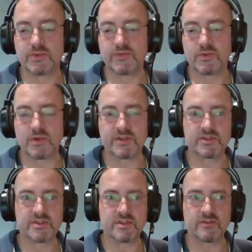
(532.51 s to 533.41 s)
if you are
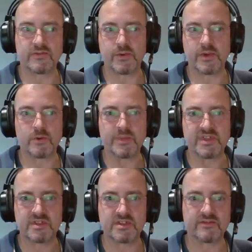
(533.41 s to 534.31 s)
not in a very
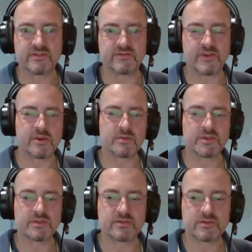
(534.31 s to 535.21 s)
competitive
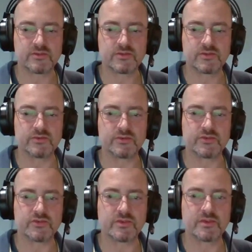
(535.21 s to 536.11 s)
environment, not too
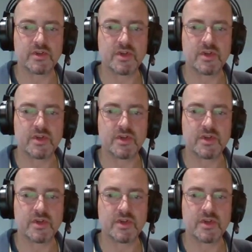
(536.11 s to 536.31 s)
strong,